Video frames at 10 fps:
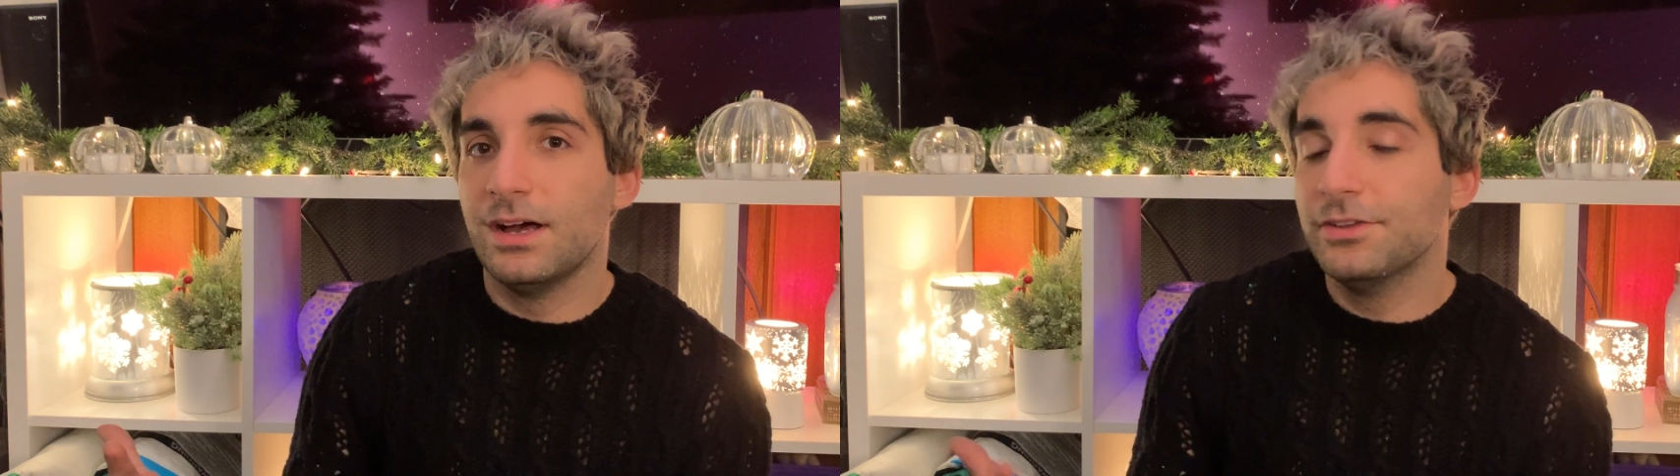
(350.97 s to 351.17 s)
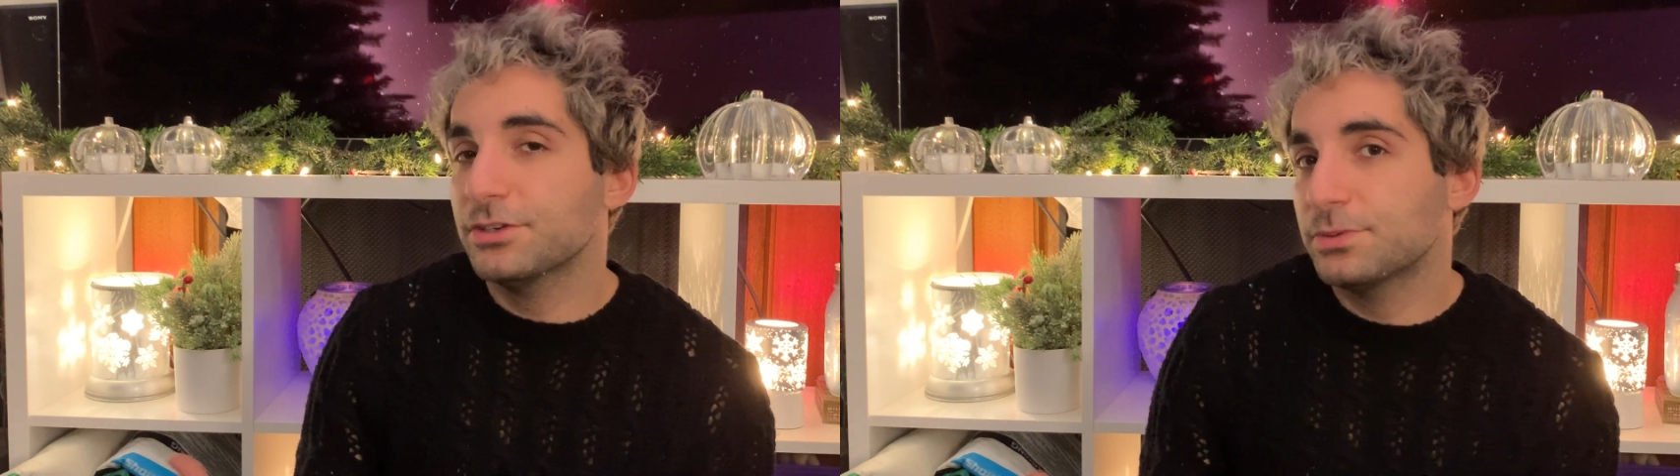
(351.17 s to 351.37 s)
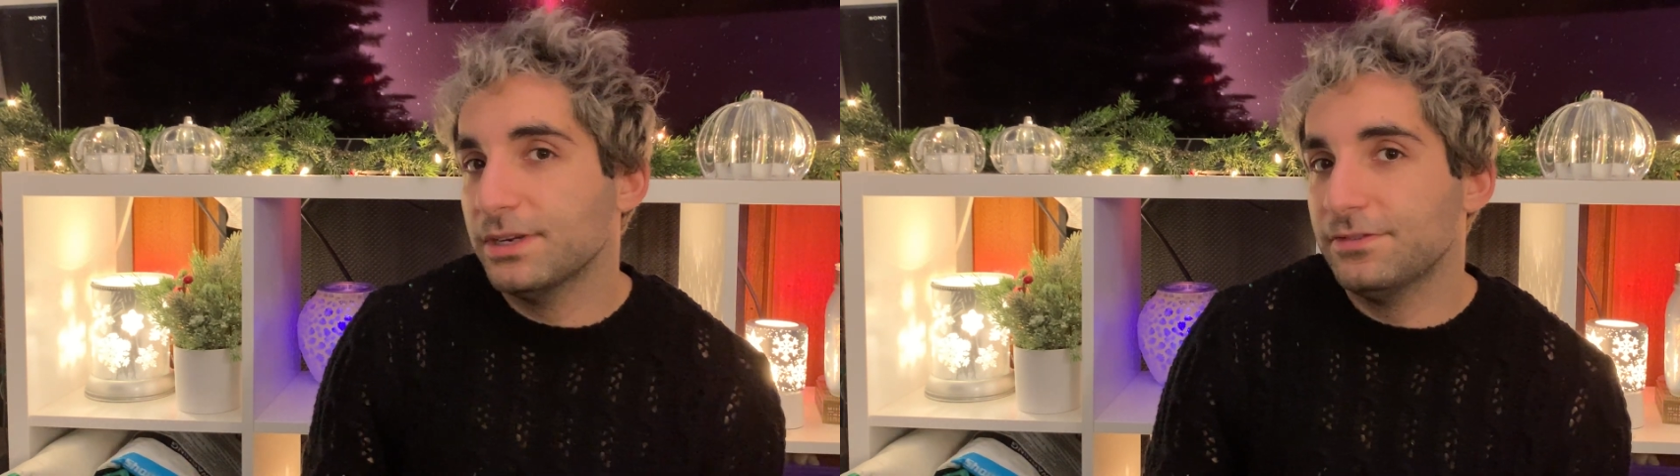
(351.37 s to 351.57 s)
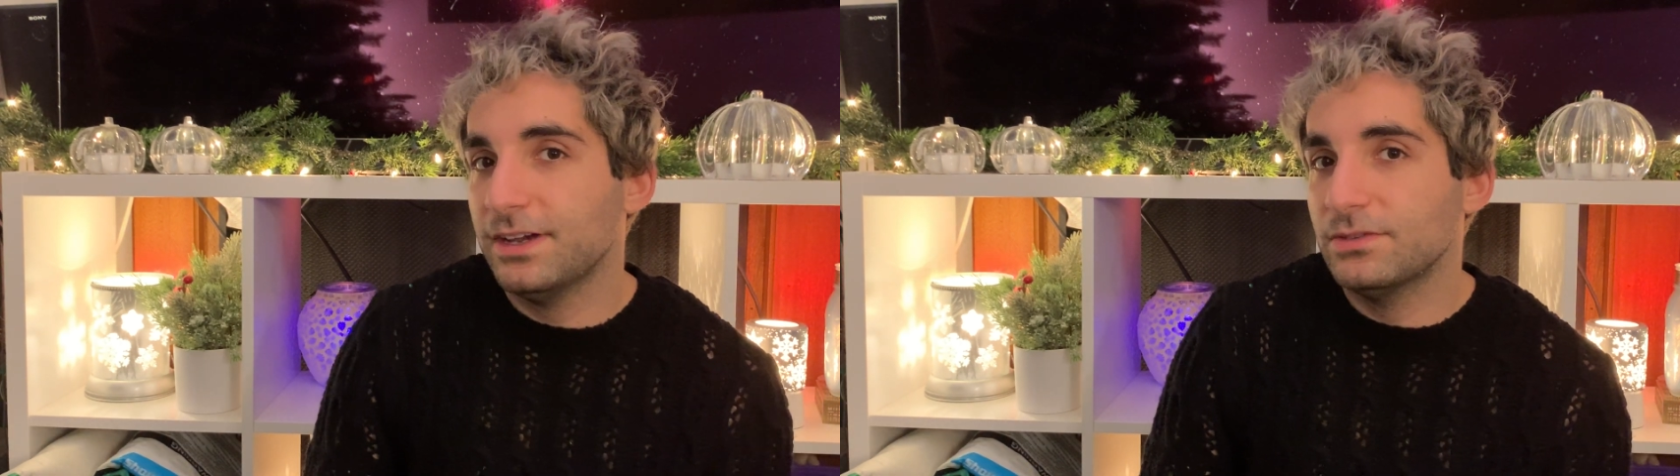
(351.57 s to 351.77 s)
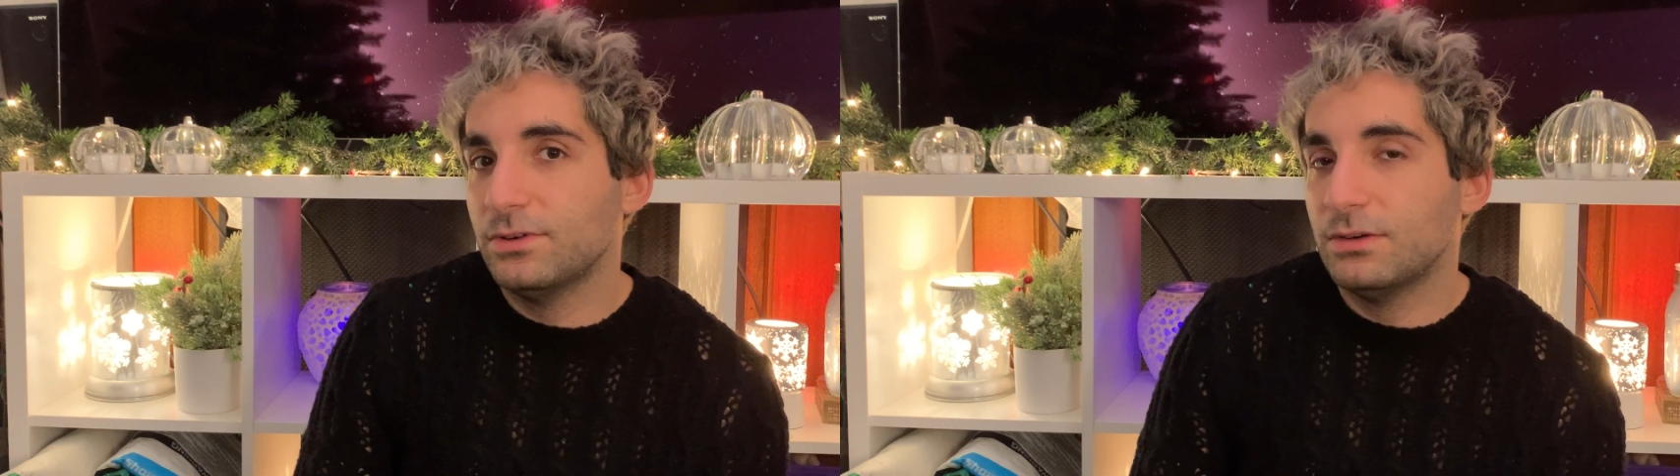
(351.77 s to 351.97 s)
other
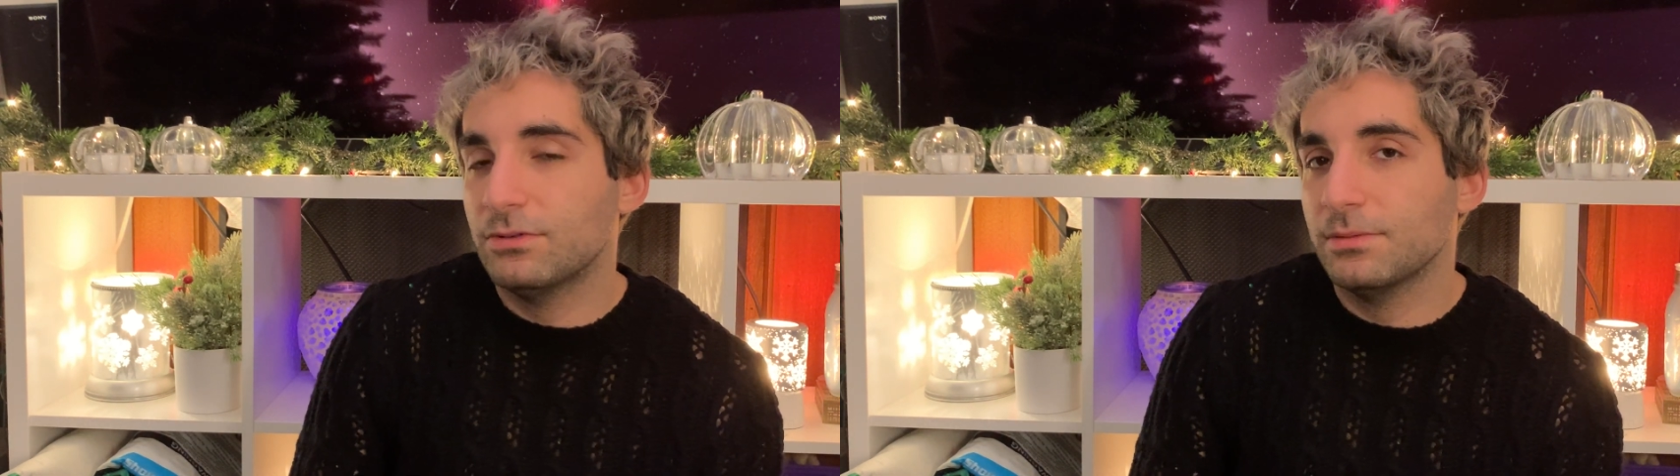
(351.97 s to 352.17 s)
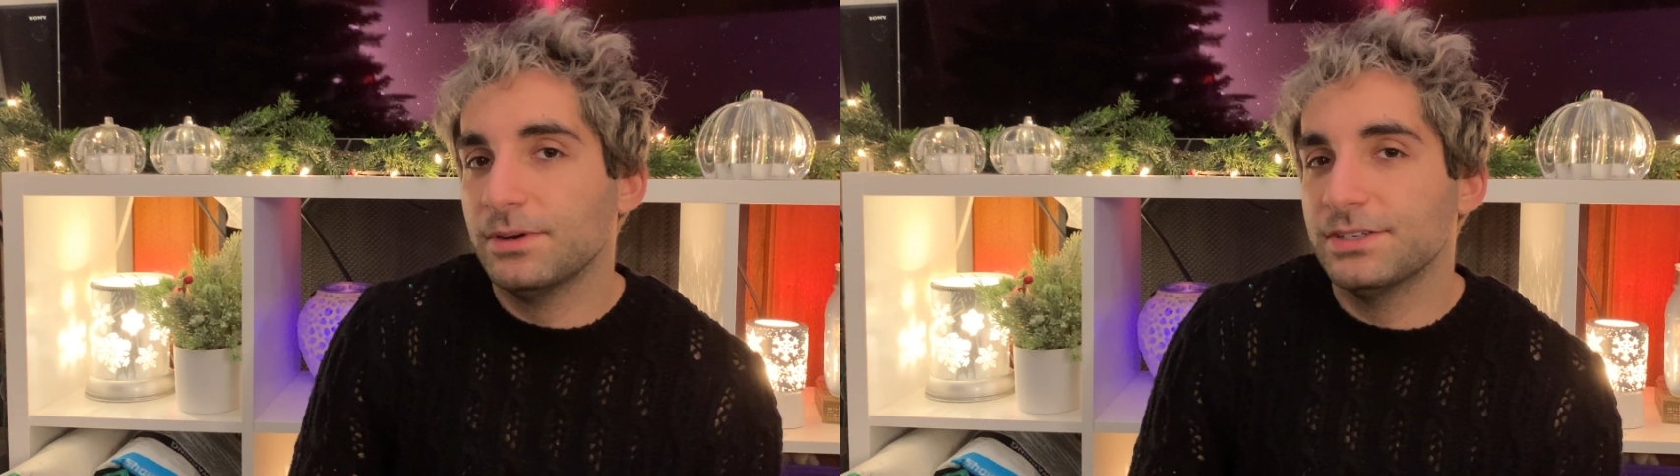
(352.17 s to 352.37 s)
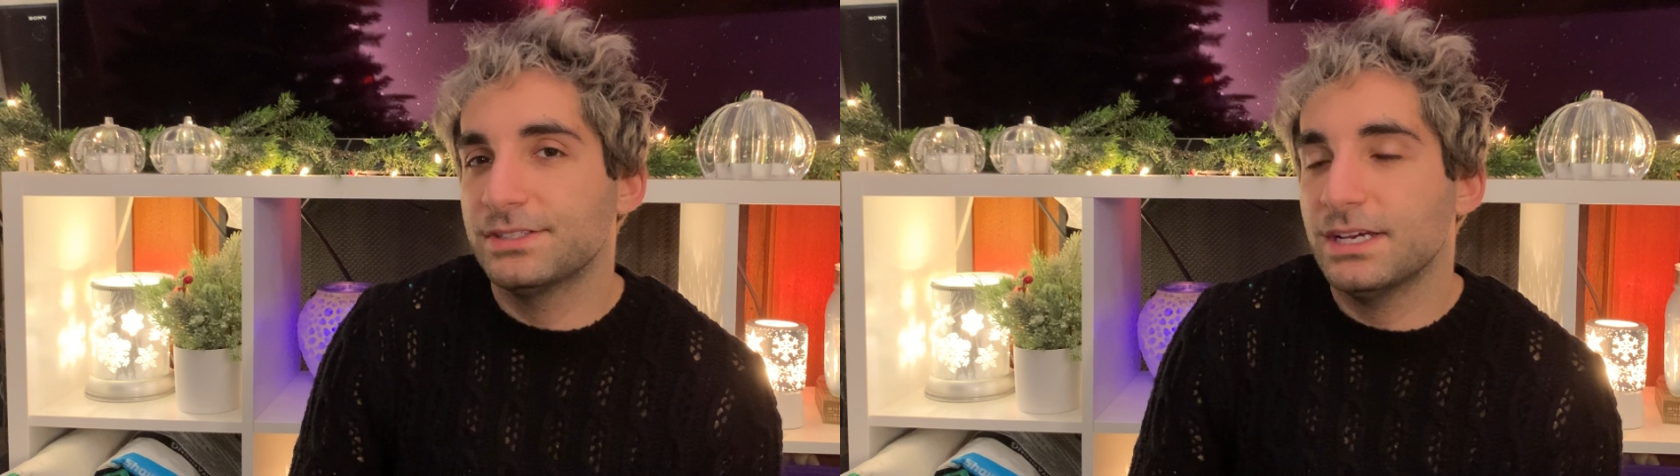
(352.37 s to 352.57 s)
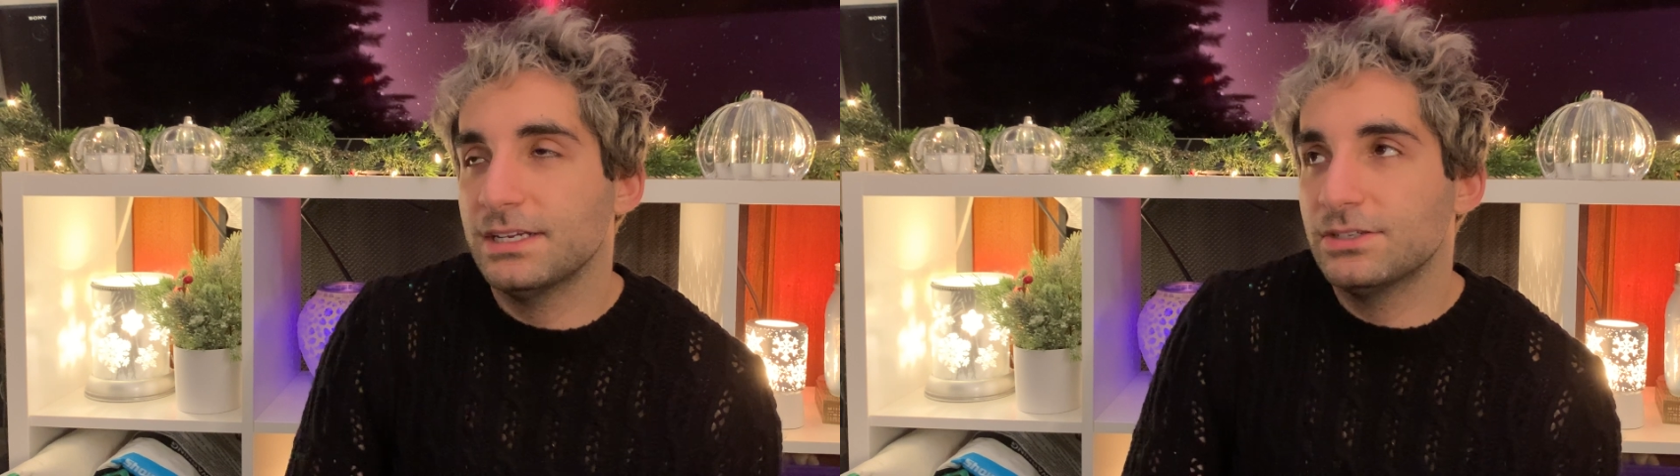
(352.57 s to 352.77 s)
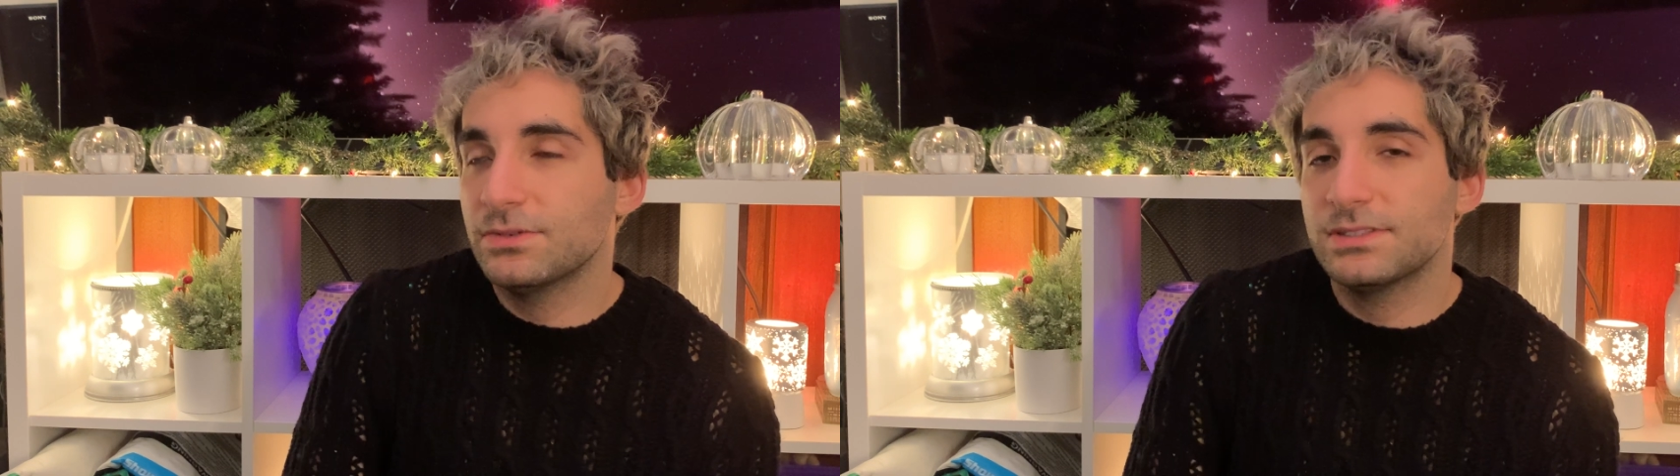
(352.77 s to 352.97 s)
25 watt warmers that
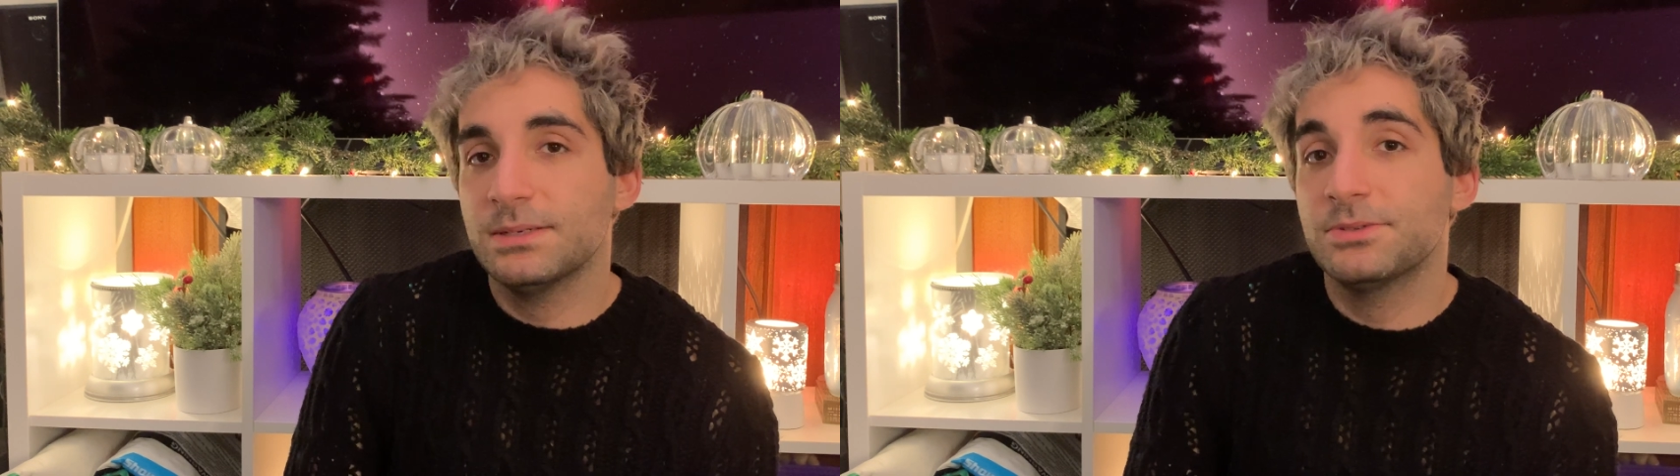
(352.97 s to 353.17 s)
don't seem